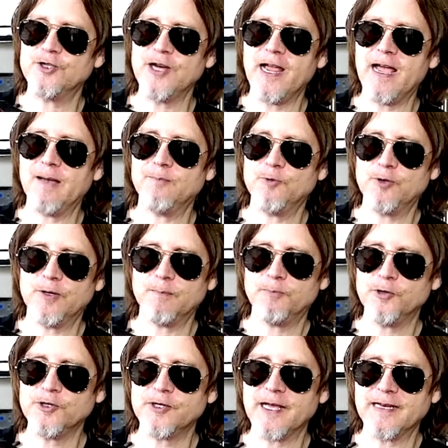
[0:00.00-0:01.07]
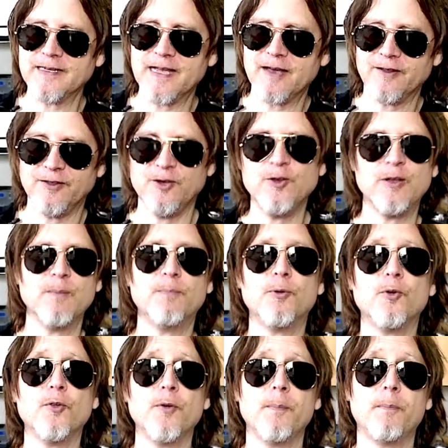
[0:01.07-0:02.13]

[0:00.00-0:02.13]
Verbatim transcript: jammed, you can push that down and you can pull the